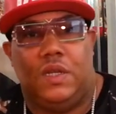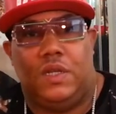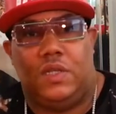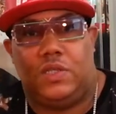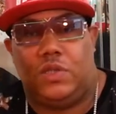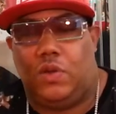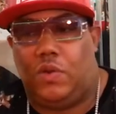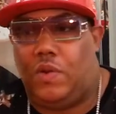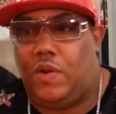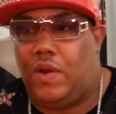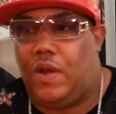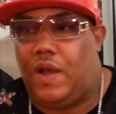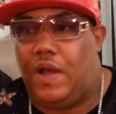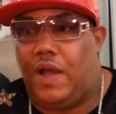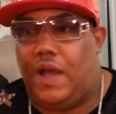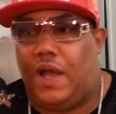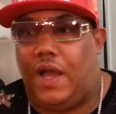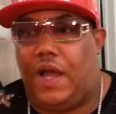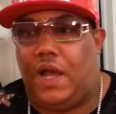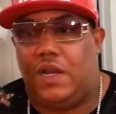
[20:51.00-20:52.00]
So
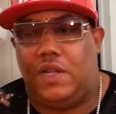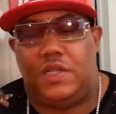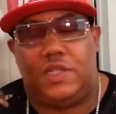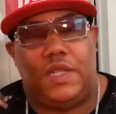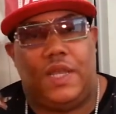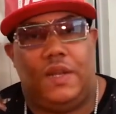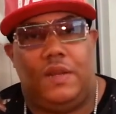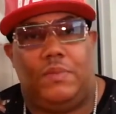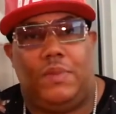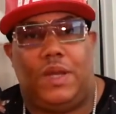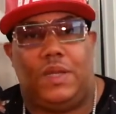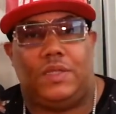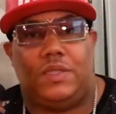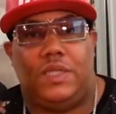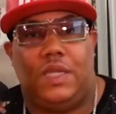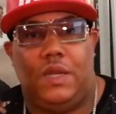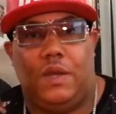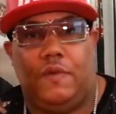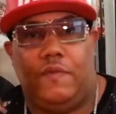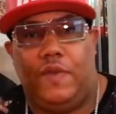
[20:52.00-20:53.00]
I just stay to
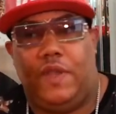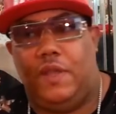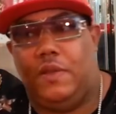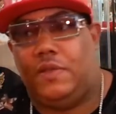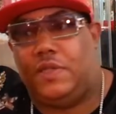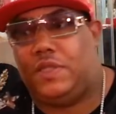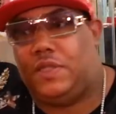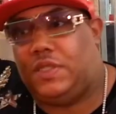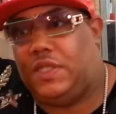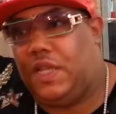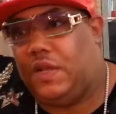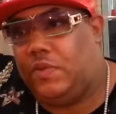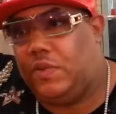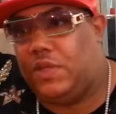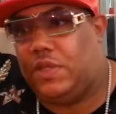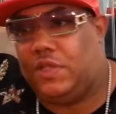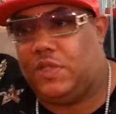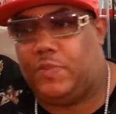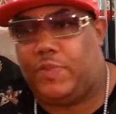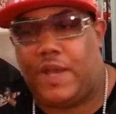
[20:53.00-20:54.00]
myself and stick
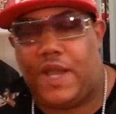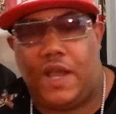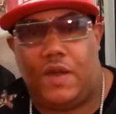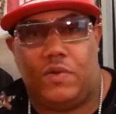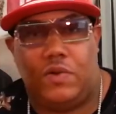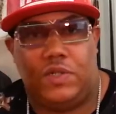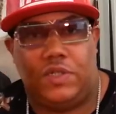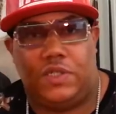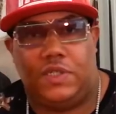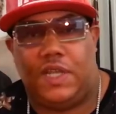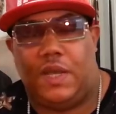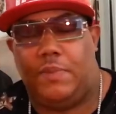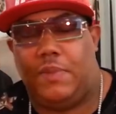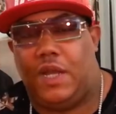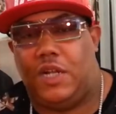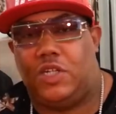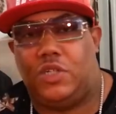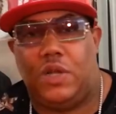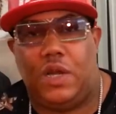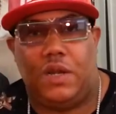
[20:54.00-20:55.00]
with this powers because I'm
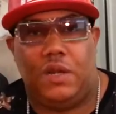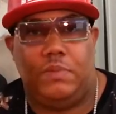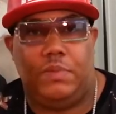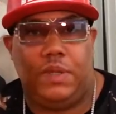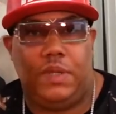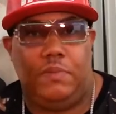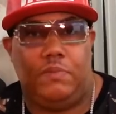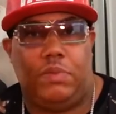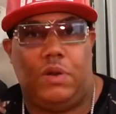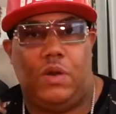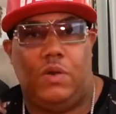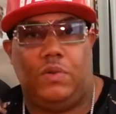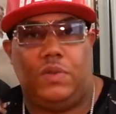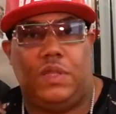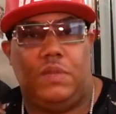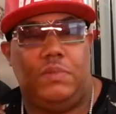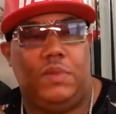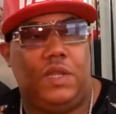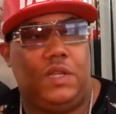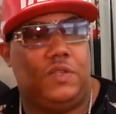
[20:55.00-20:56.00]
not trying to be broke.
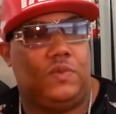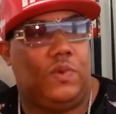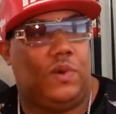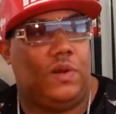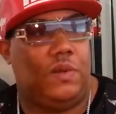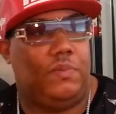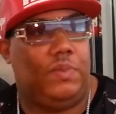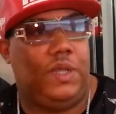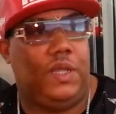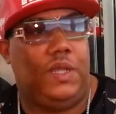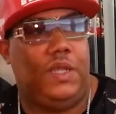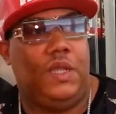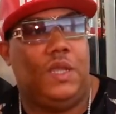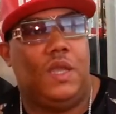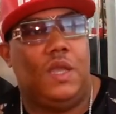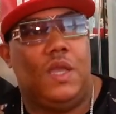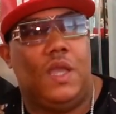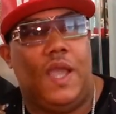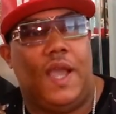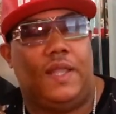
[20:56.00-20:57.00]
Them niggas want to be
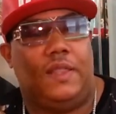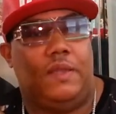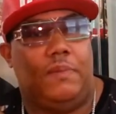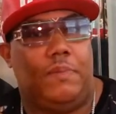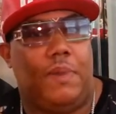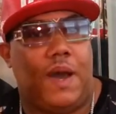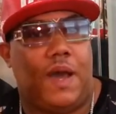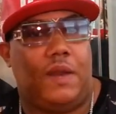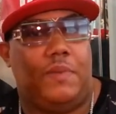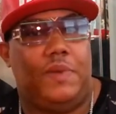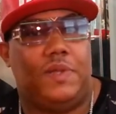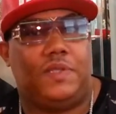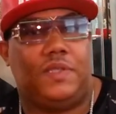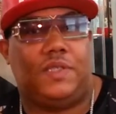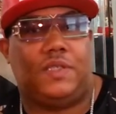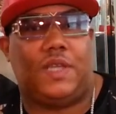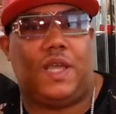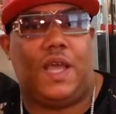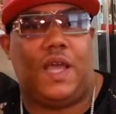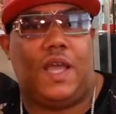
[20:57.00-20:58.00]
at the bottom of
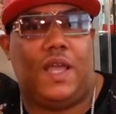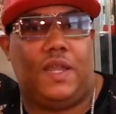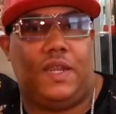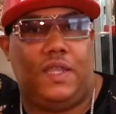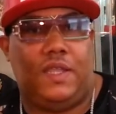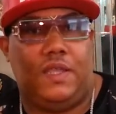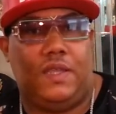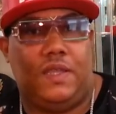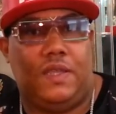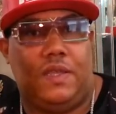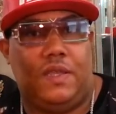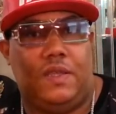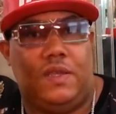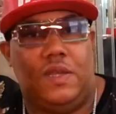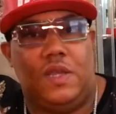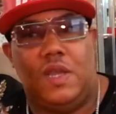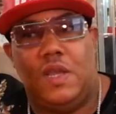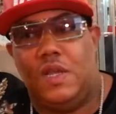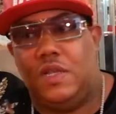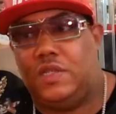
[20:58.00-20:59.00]
society.
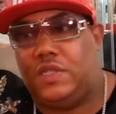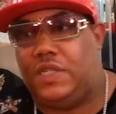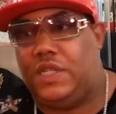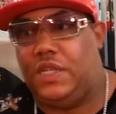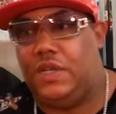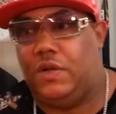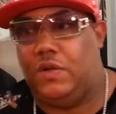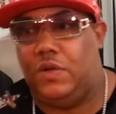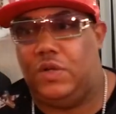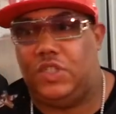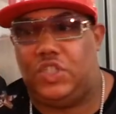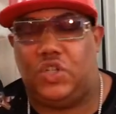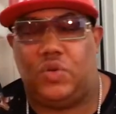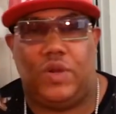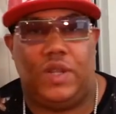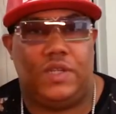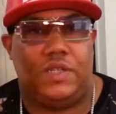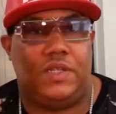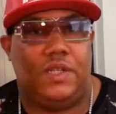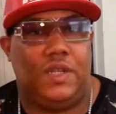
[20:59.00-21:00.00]
Still
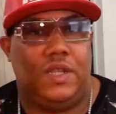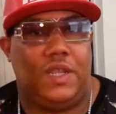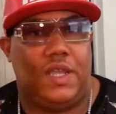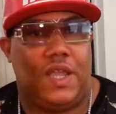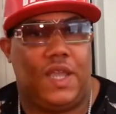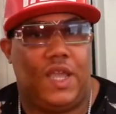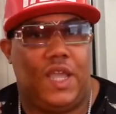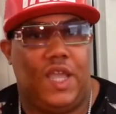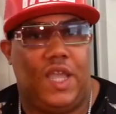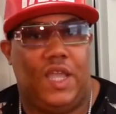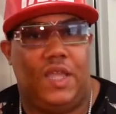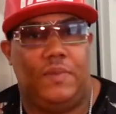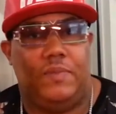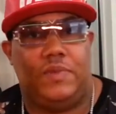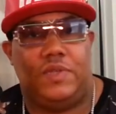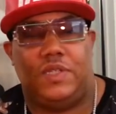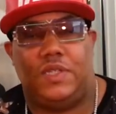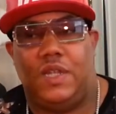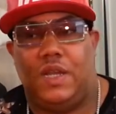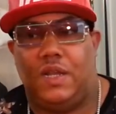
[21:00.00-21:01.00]
tricks to the game.
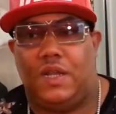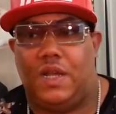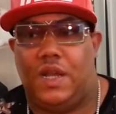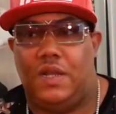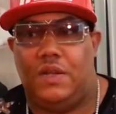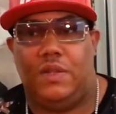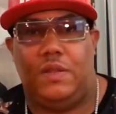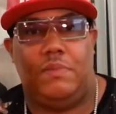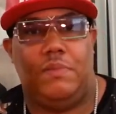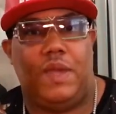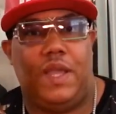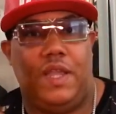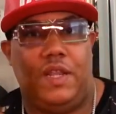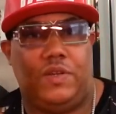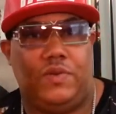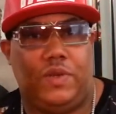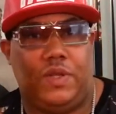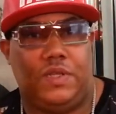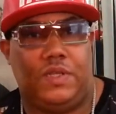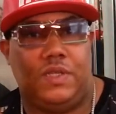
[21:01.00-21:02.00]
Stuck under the
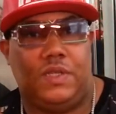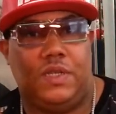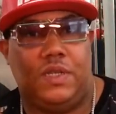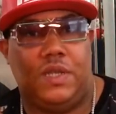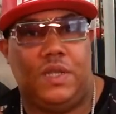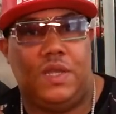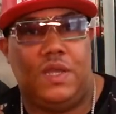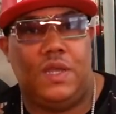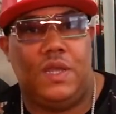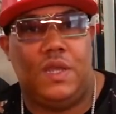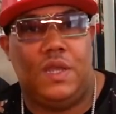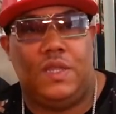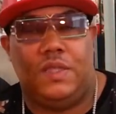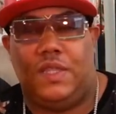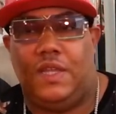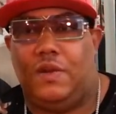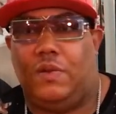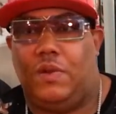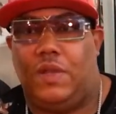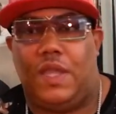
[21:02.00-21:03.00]
matrix.
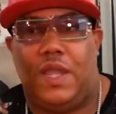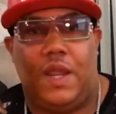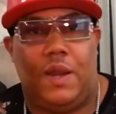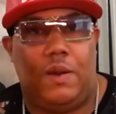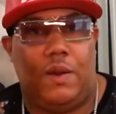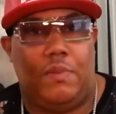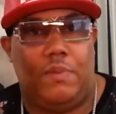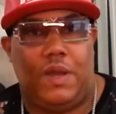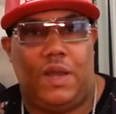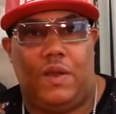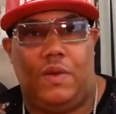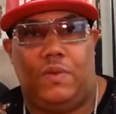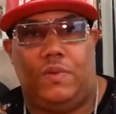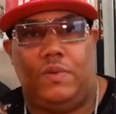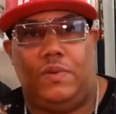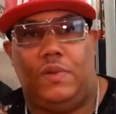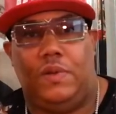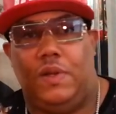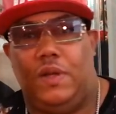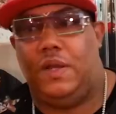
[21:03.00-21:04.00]
They don't care
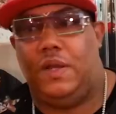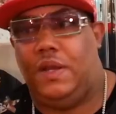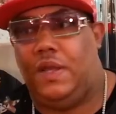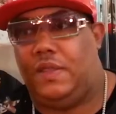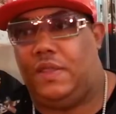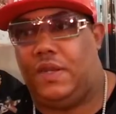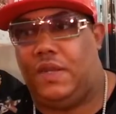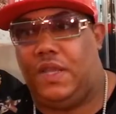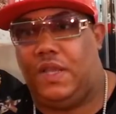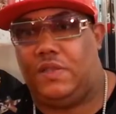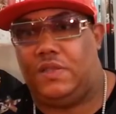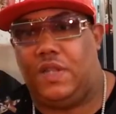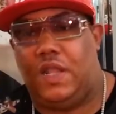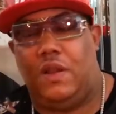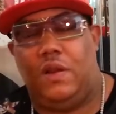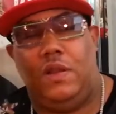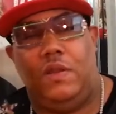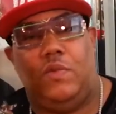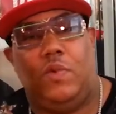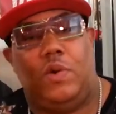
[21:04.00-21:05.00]
about nothing else. They
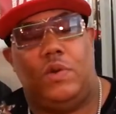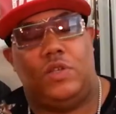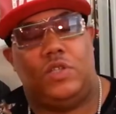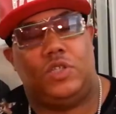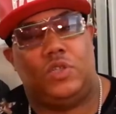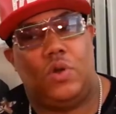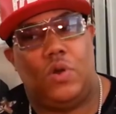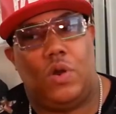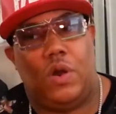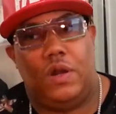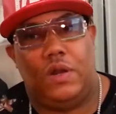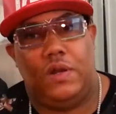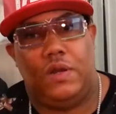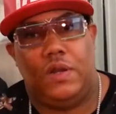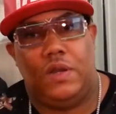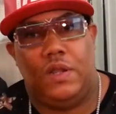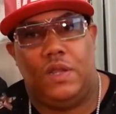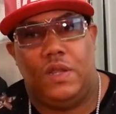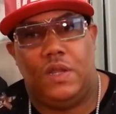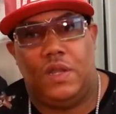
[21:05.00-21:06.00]
don't even want to start.
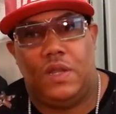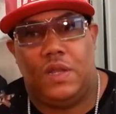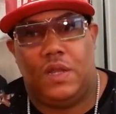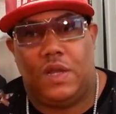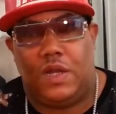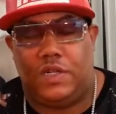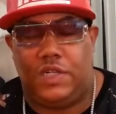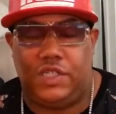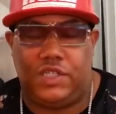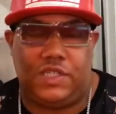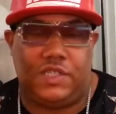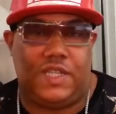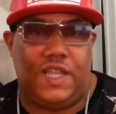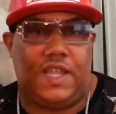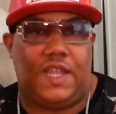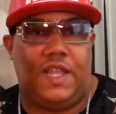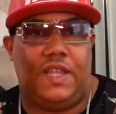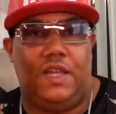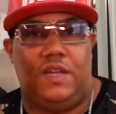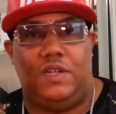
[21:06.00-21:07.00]
Just because
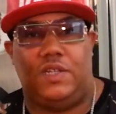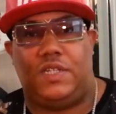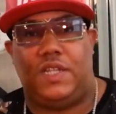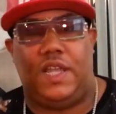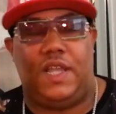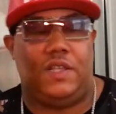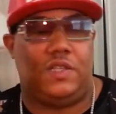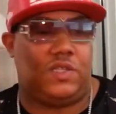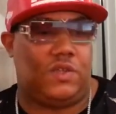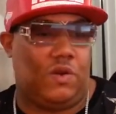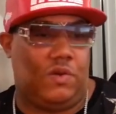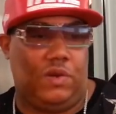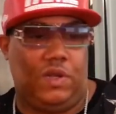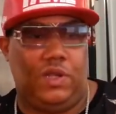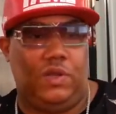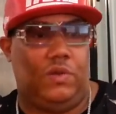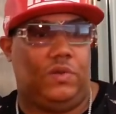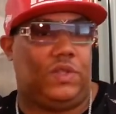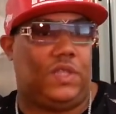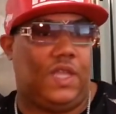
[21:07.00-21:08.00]
they can't understand certain
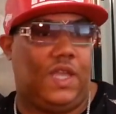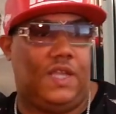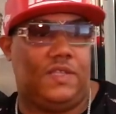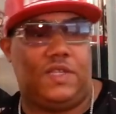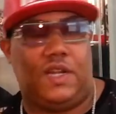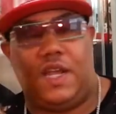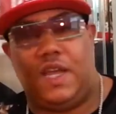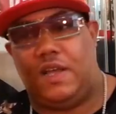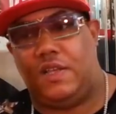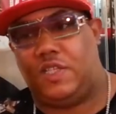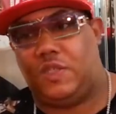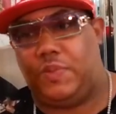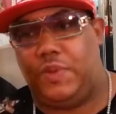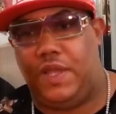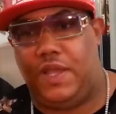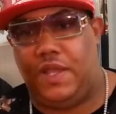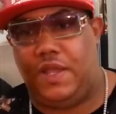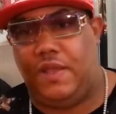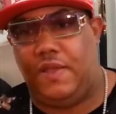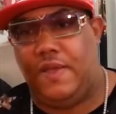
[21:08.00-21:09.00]
little things that I
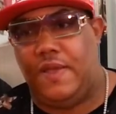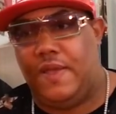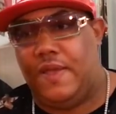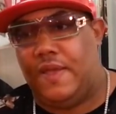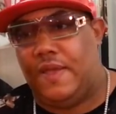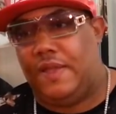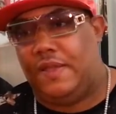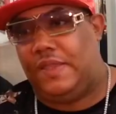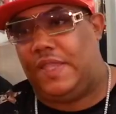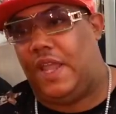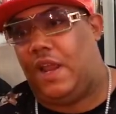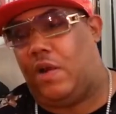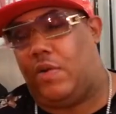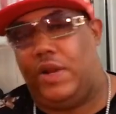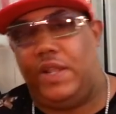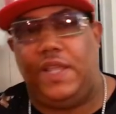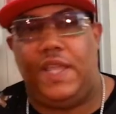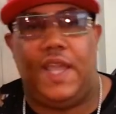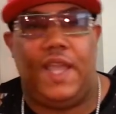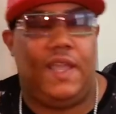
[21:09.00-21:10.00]
expect, they
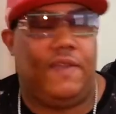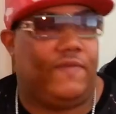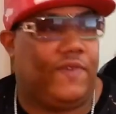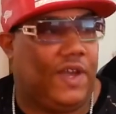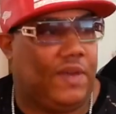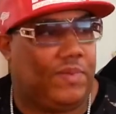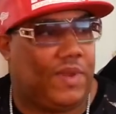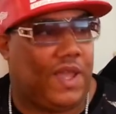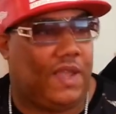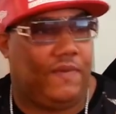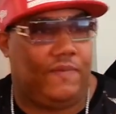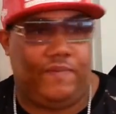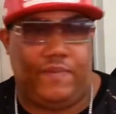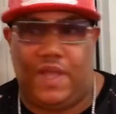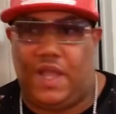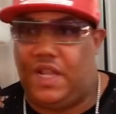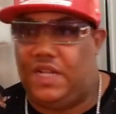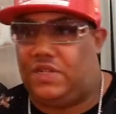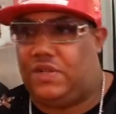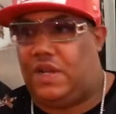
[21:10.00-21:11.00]
already gave up. Like,
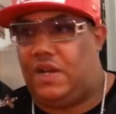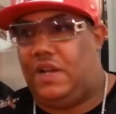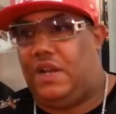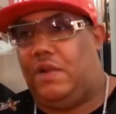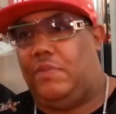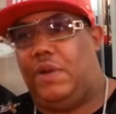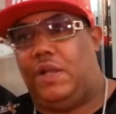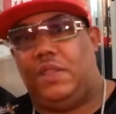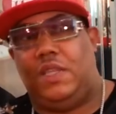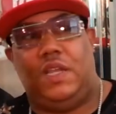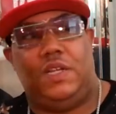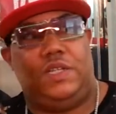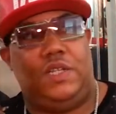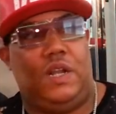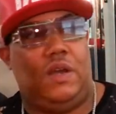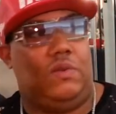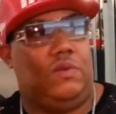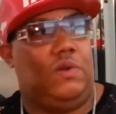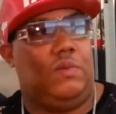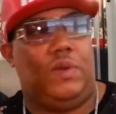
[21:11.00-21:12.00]
I ain't trying to hear about that shit.
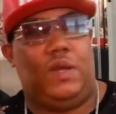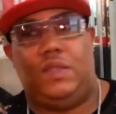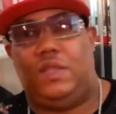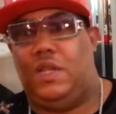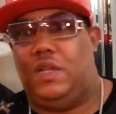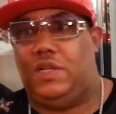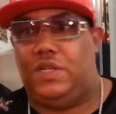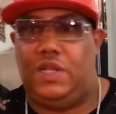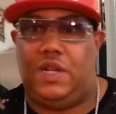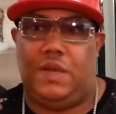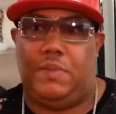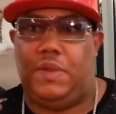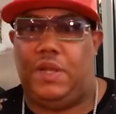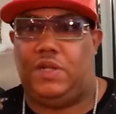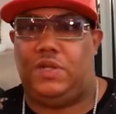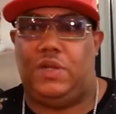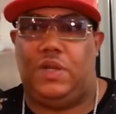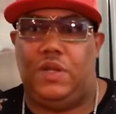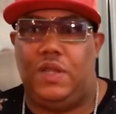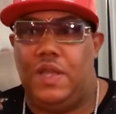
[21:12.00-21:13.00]
I don't know about that shit. I'm
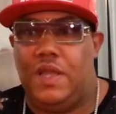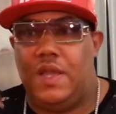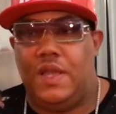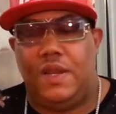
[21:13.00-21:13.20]
not trying.